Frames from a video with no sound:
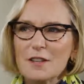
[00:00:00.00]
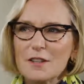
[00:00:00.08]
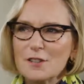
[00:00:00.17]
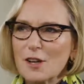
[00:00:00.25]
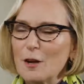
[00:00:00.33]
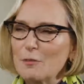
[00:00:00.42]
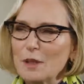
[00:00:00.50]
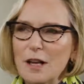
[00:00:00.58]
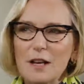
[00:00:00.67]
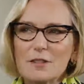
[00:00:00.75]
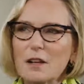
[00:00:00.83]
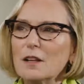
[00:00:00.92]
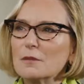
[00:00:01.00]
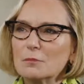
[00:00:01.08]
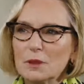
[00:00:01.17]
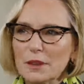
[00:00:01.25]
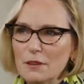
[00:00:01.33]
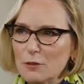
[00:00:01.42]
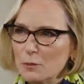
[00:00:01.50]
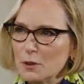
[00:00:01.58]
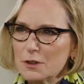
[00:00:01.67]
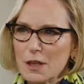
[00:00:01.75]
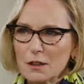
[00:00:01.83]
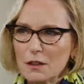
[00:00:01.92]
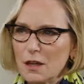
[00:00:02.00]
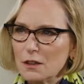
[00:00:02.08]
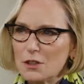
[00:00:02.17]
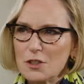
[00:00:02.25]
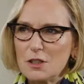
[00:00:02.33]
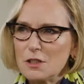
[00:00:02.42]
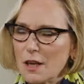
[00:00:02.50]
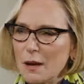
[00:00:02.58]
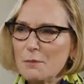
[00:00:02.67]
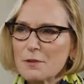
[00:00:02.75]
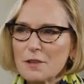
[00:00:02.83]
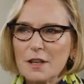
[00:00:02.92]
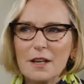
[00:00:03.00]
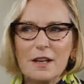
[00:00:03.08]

this company has unbelievable technology depth,